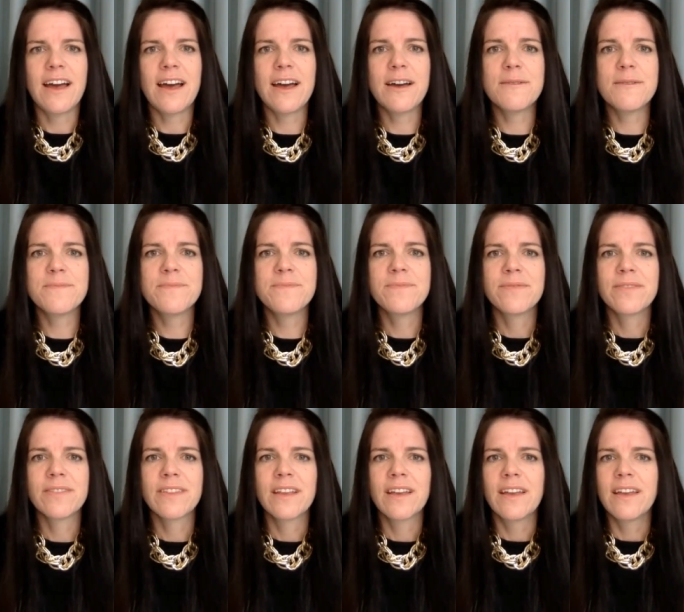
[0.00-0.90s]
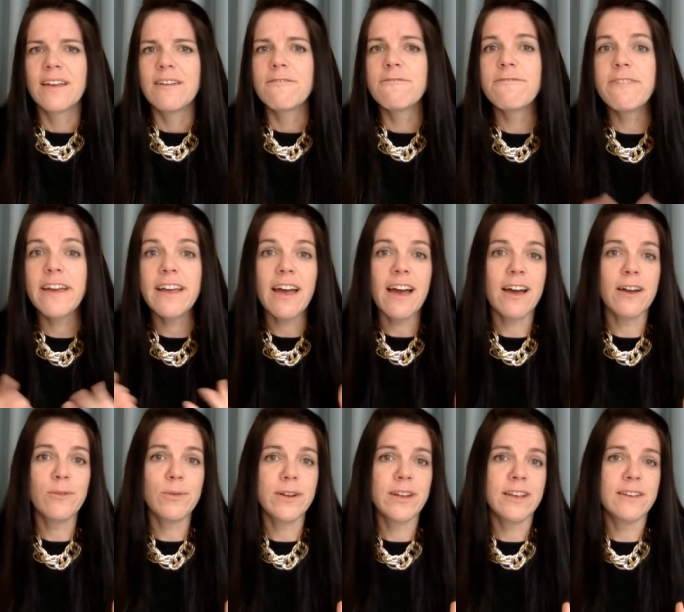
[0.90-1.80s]
Um, figure
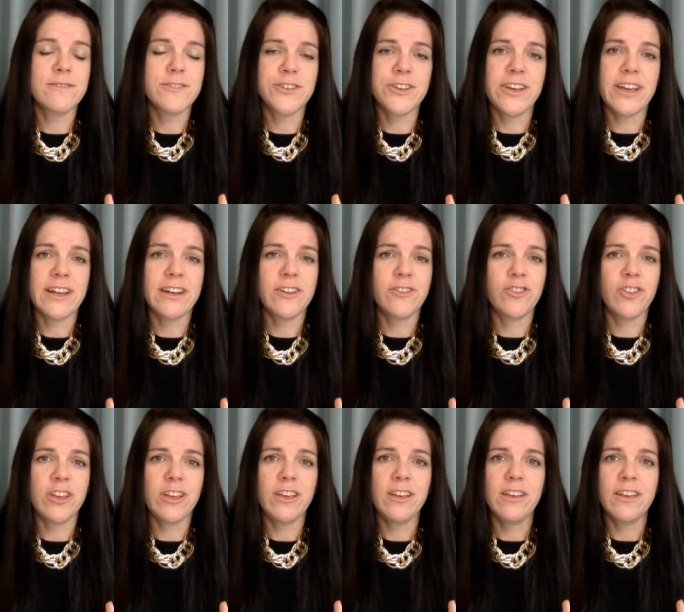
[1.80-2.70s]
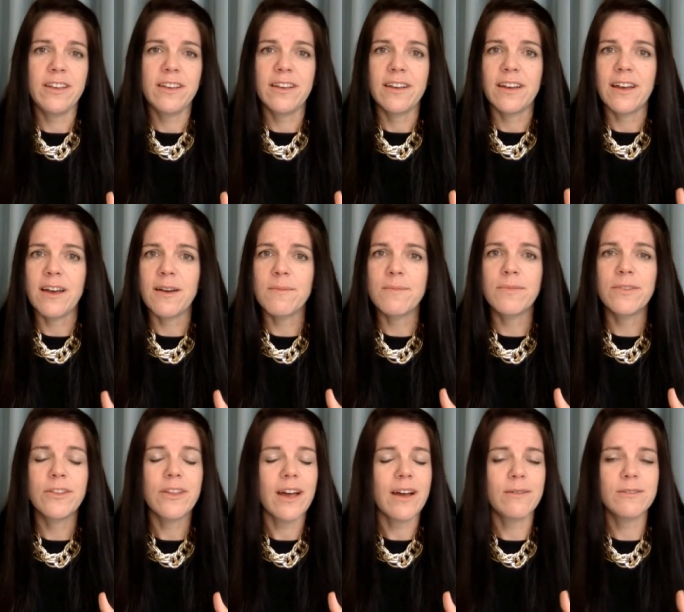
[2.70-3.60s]
out what gives you energy
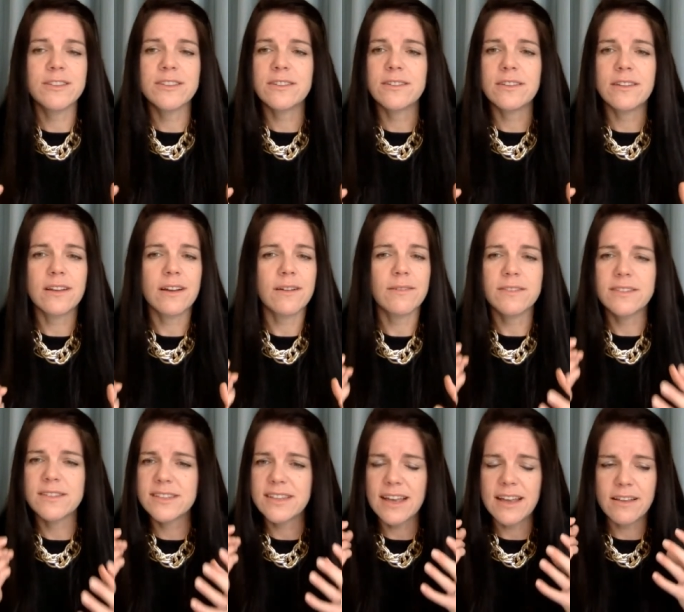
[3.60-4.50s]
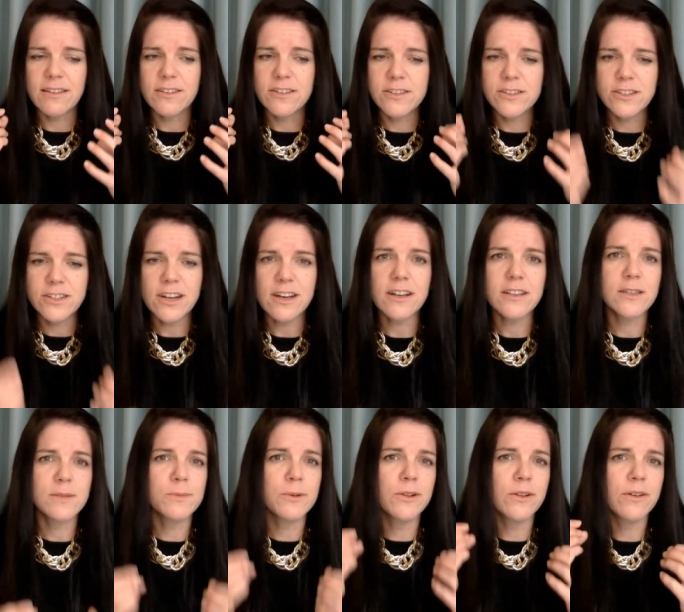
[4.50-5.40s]
um, I would I'd say start
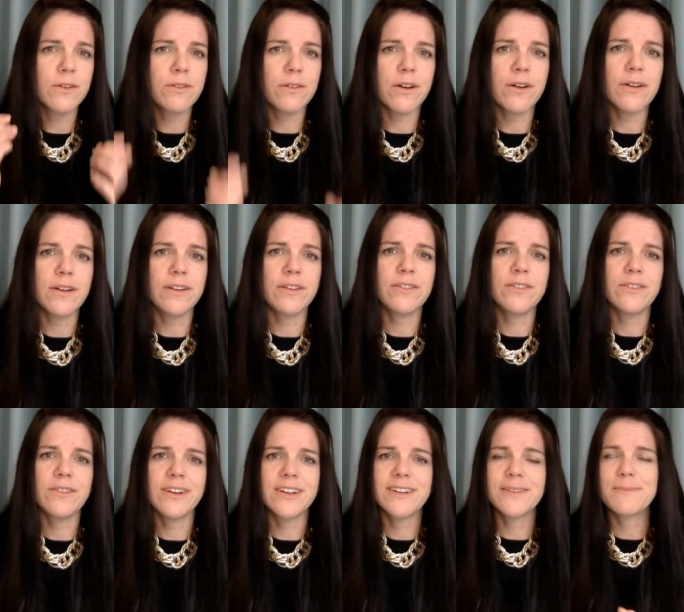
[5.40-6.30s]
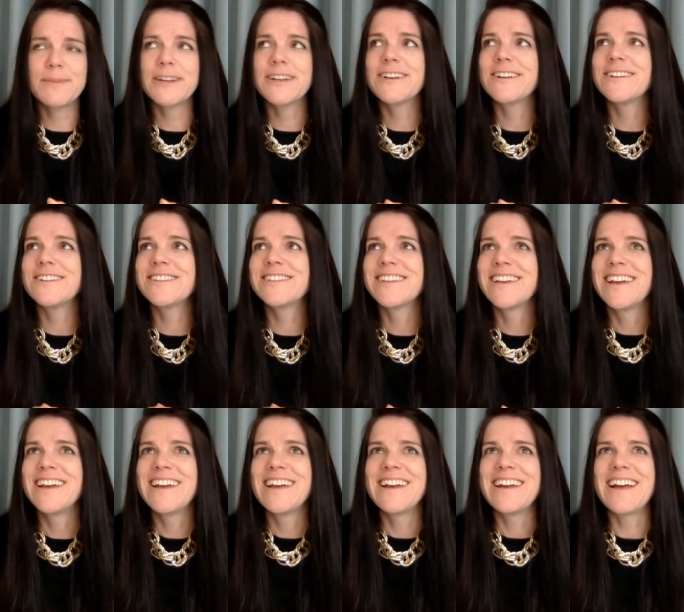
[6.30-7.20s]
small and grow into it because,
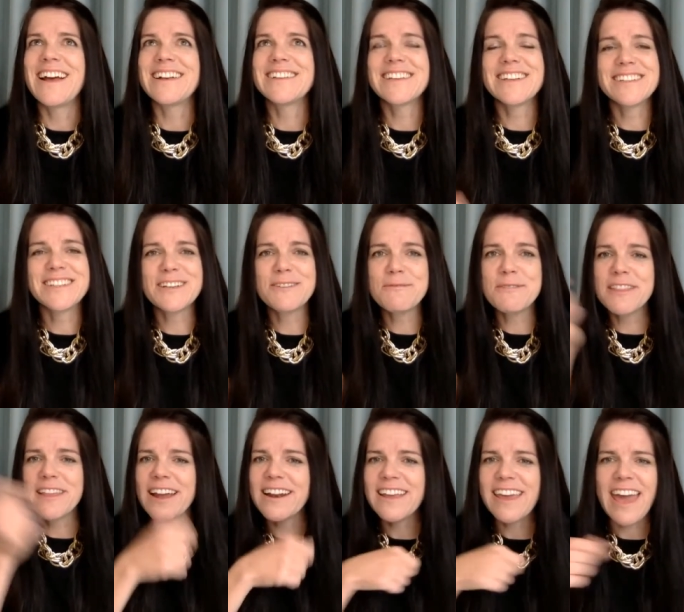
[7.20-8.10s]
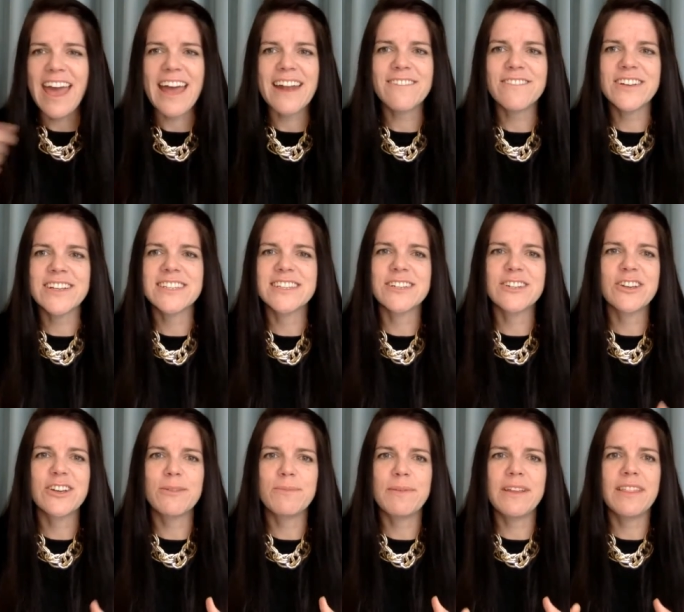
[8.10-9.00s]
as I said, with that canvas, it
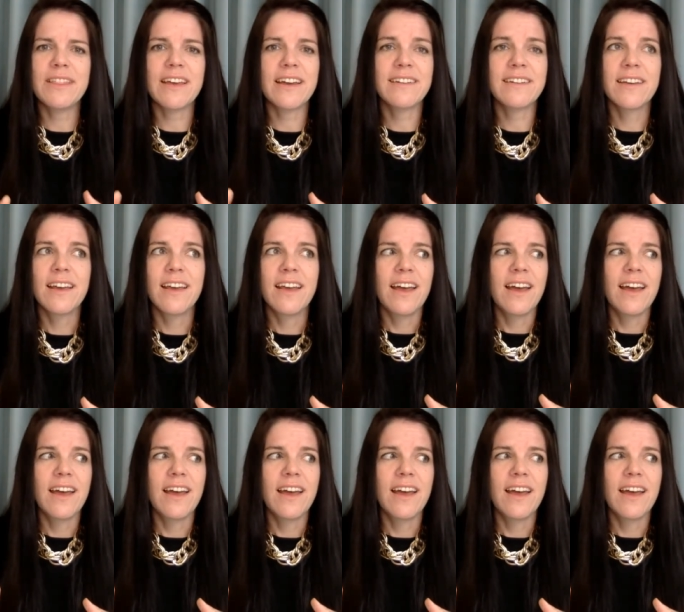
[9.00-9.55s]
could be that